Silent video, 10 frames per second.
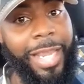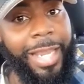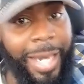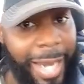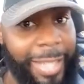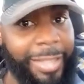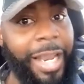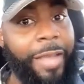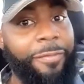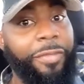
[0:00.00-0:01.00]
and get it
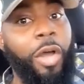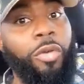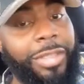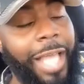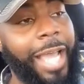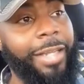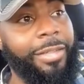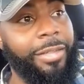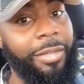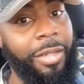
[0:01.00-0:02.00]
into that flow
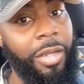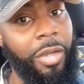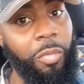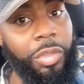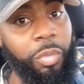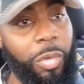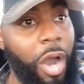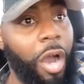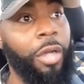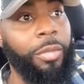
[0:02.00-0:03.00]
status, which
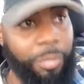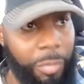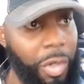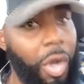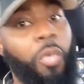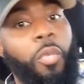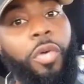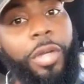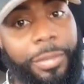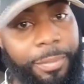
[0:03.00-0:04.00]
we all, you know,
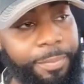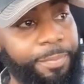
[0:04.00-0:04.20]
want.